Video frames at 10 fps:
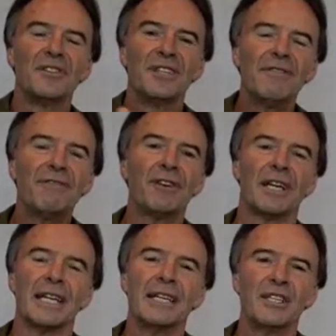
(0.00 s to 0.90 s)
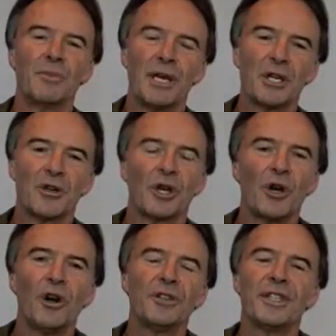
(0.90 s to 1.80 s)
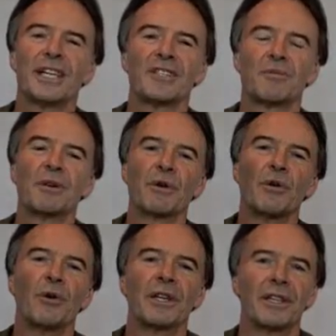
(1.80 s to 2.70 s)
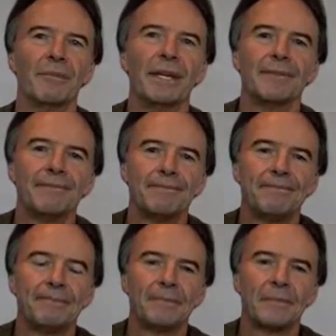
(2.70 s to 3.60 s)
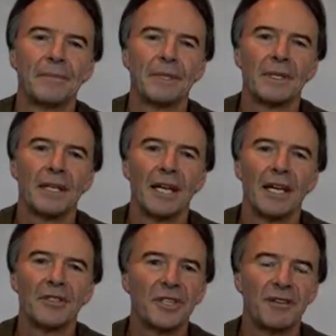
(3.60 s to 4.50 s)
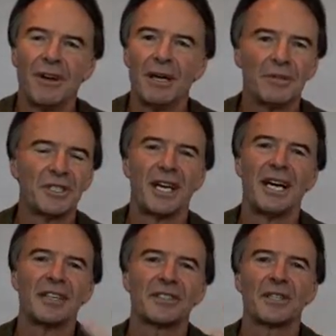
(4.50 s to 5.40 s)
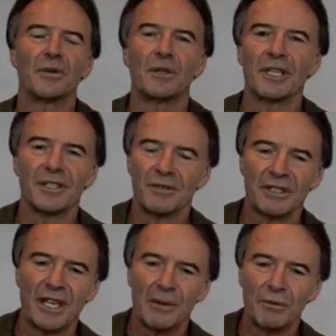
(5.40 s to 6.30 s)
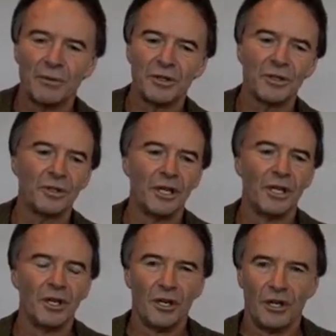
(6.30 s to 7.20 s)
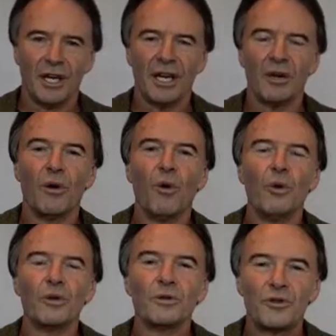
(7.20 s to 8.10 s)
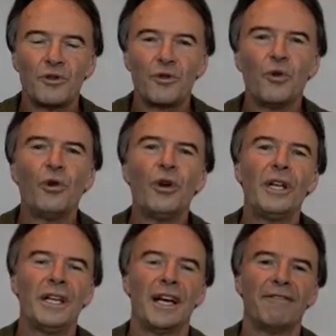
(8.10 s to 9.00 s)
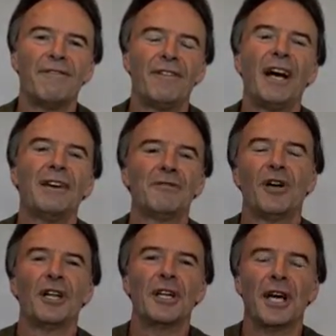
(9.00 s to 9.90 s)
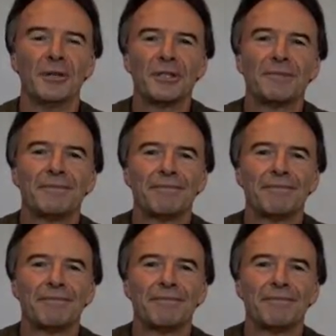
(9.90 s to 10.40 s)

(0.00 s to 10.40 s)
differently depending on the context we're recalling them in. And so if I was to ask the audience, for example, to all draw a $5 note,